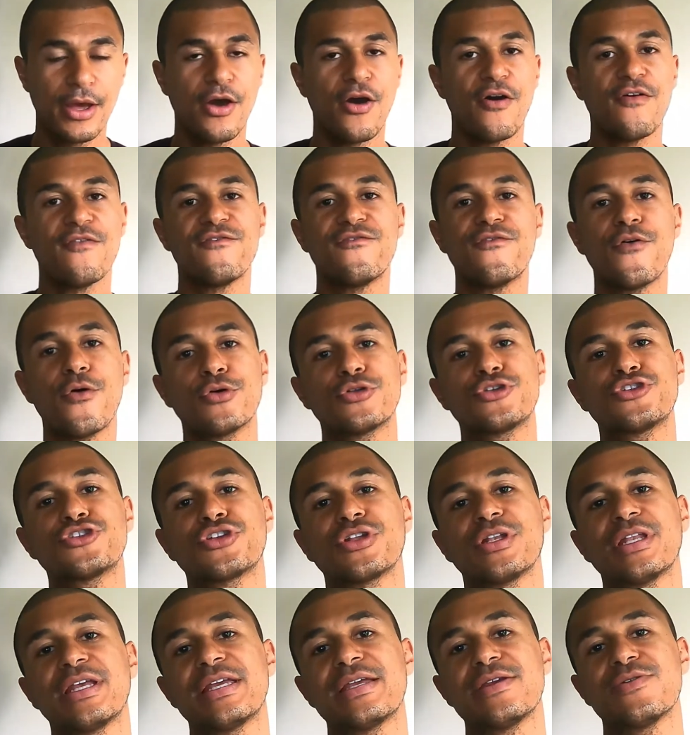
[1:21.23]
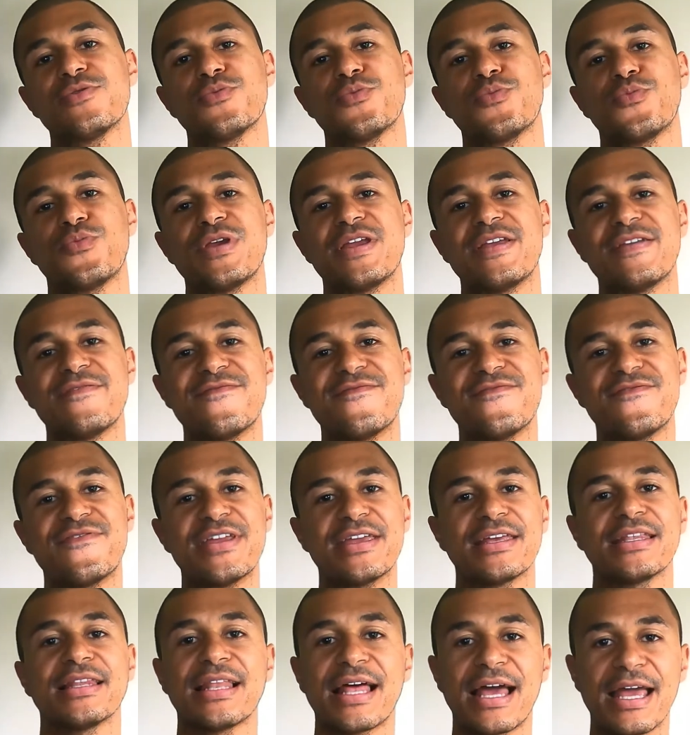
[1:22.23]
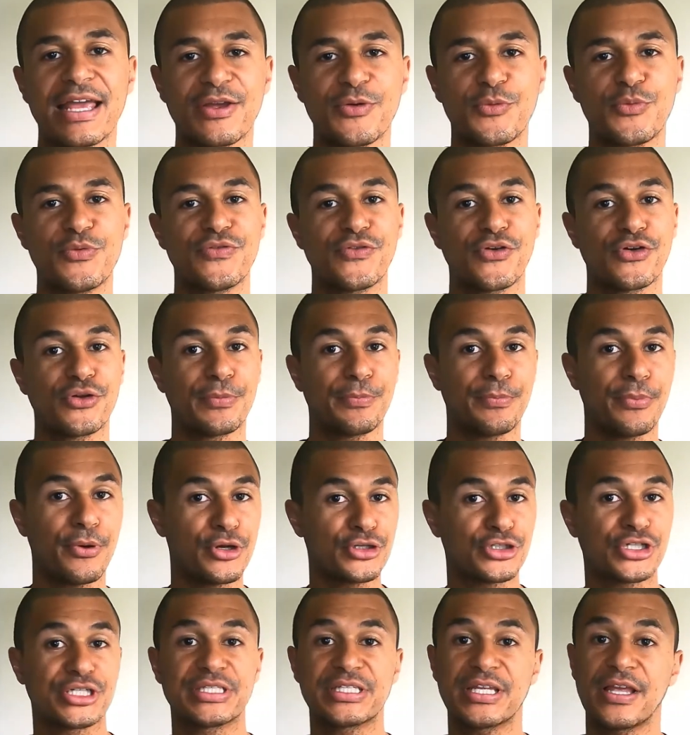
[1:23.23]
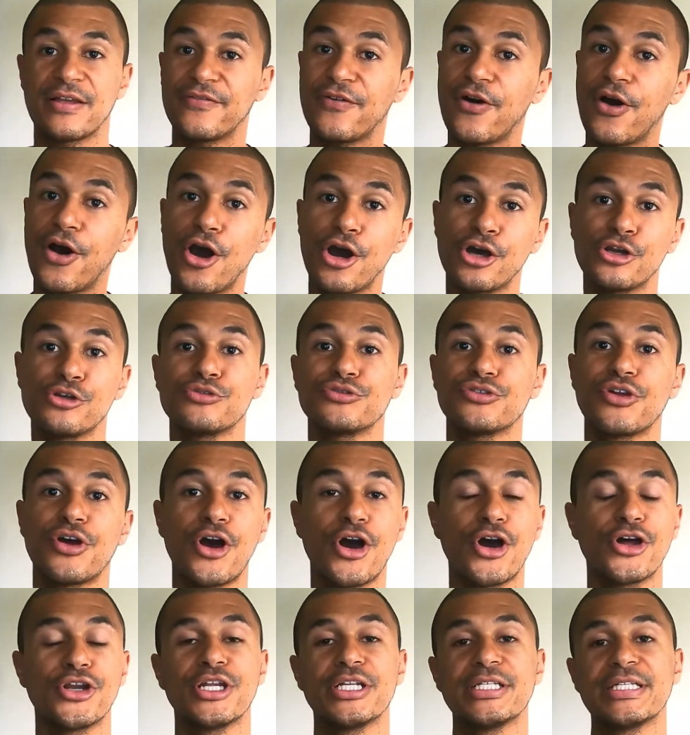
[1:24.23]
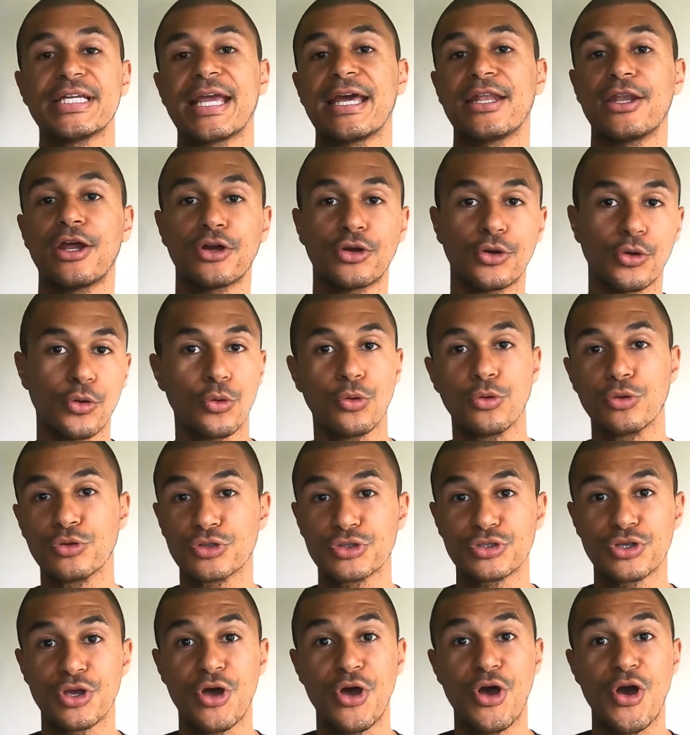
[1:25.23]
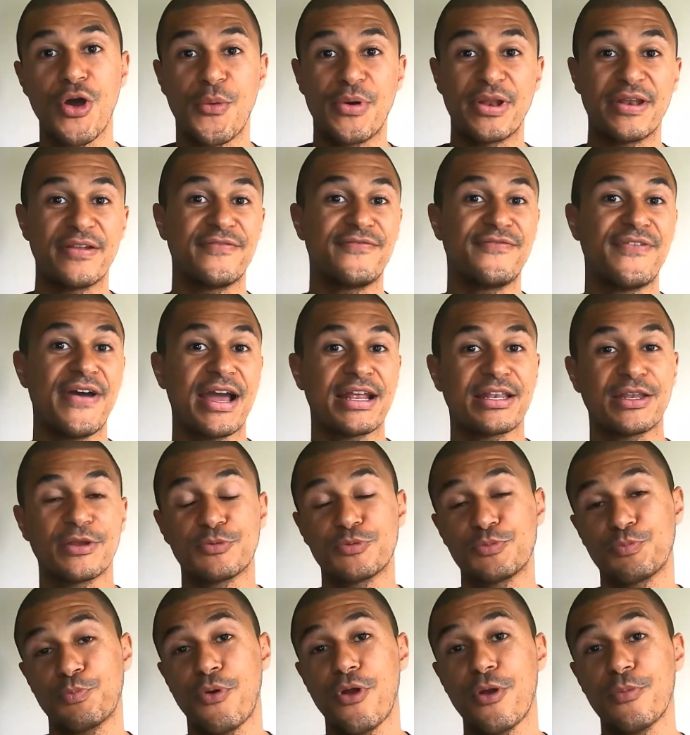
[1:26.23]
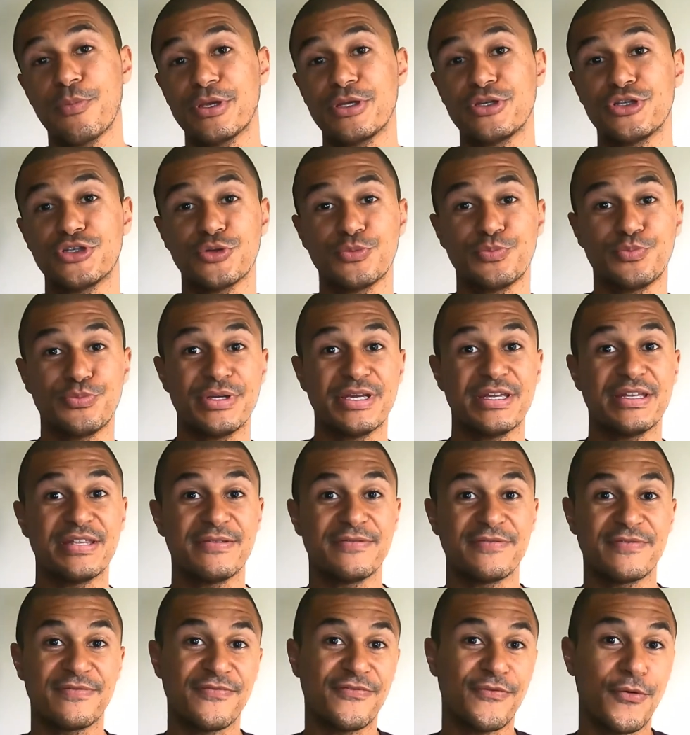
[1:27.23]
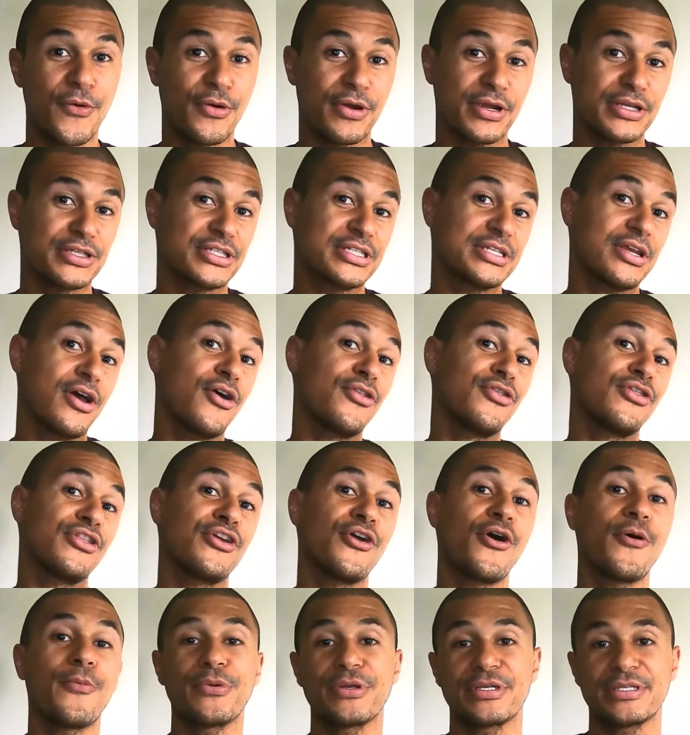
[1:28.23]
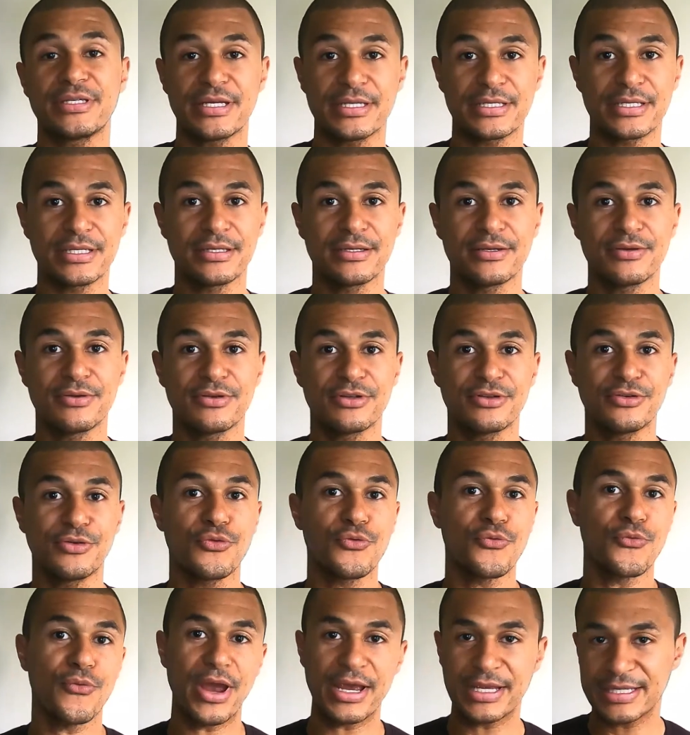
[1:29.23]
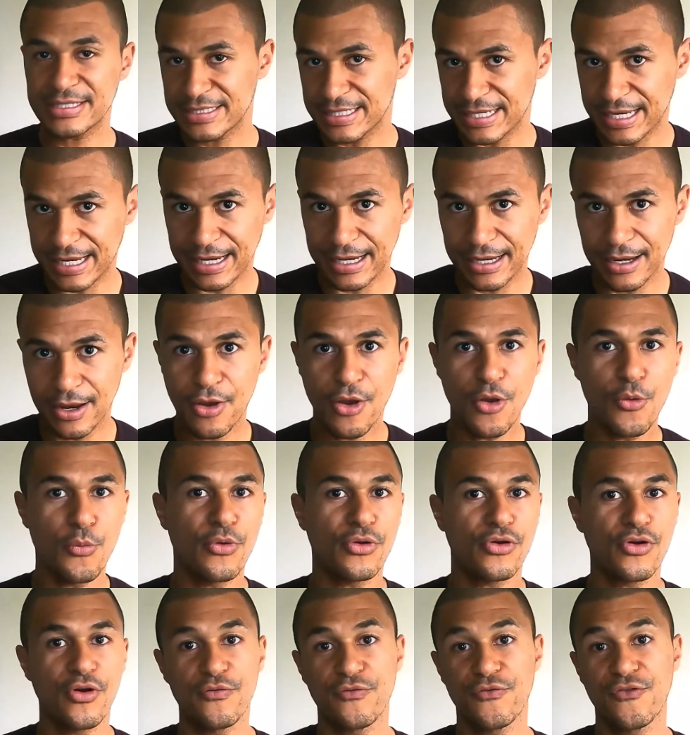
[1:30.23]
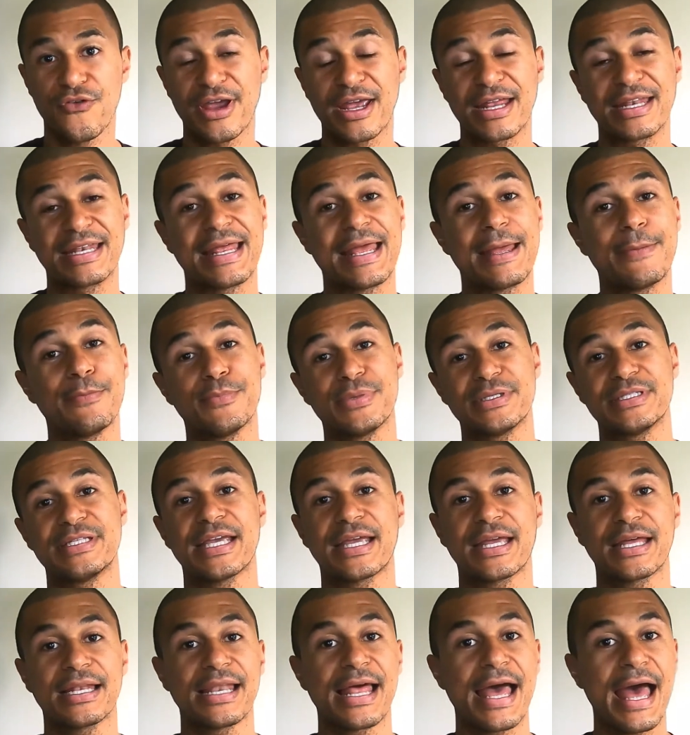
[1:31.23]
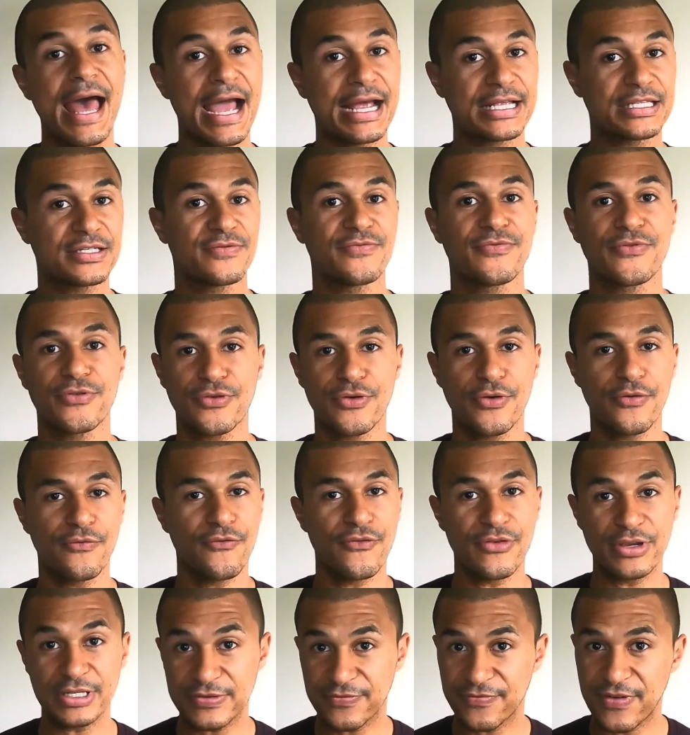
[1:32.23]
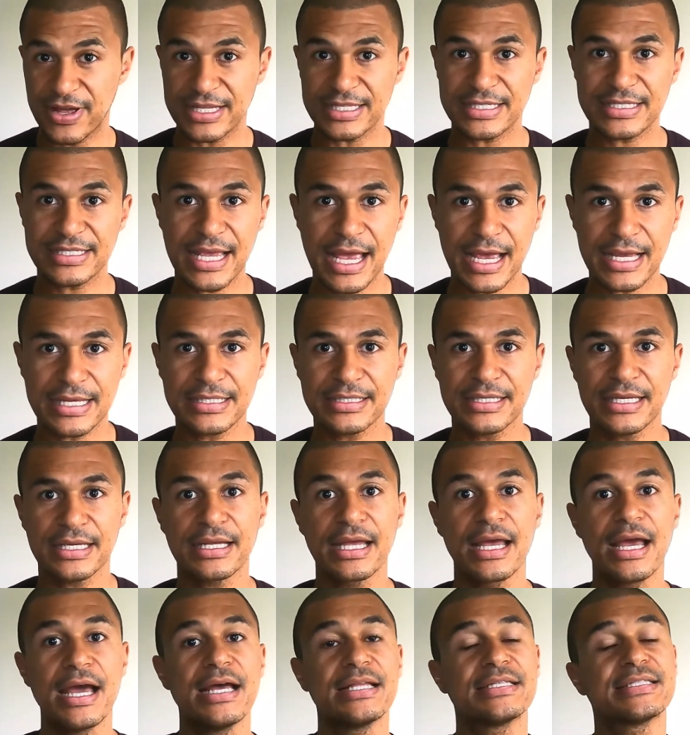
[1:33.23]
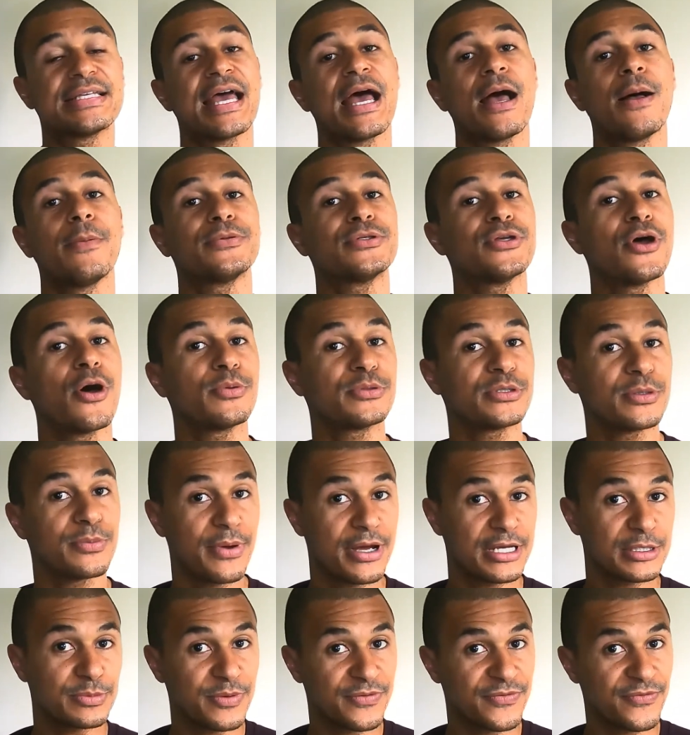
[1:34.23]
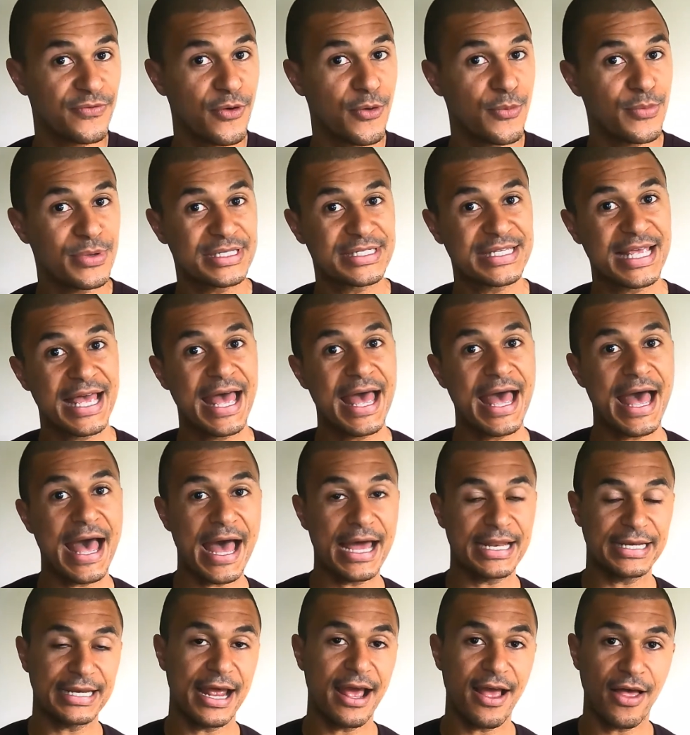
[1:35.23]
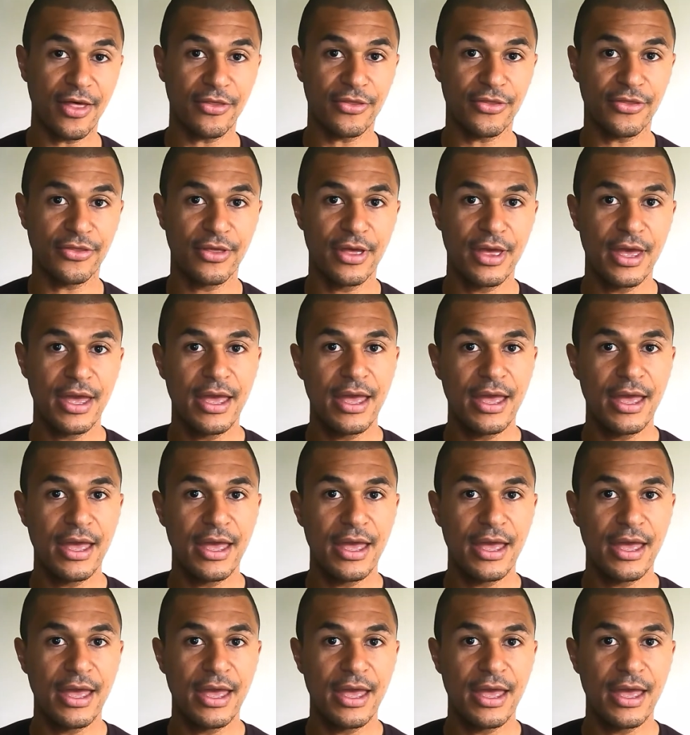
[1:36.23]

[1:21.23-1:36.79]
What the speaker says: Unfortunately, we feel like we've got to push ourselves harder and harder to get our goals, when in fact it probably should be focused on the opposite. You know, resting, recovering, and in particular active recovery is fantastic to help to optimize performance and health.